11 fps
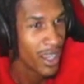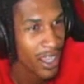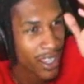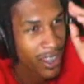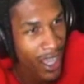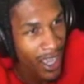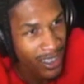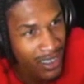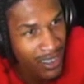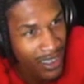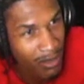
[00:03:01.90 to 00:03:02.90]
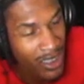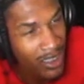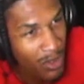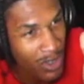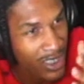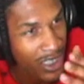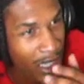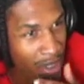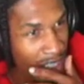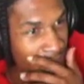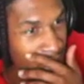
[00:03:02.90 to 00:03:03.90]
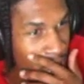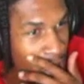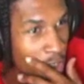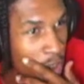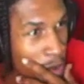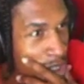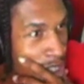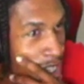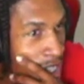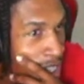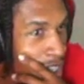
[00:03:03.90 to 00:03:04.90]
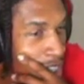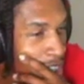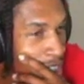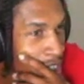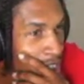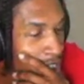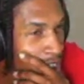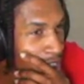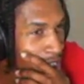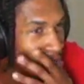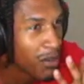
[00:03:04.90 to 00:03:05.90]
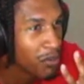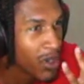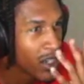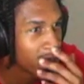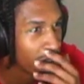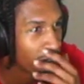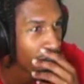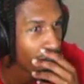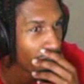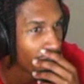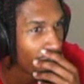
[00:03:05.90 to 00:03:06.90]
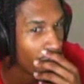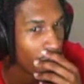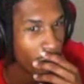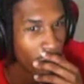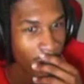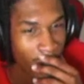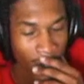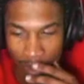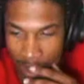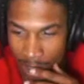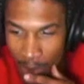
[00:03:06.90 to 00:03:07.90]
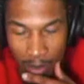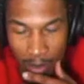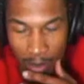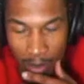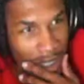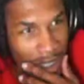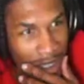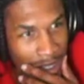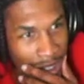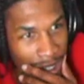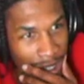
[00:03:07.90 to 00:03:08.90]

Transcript: That is the same, she's doing the same thing a six-year-old would say. You got money, it's okay. Oh, no, she don't appreciate this shit.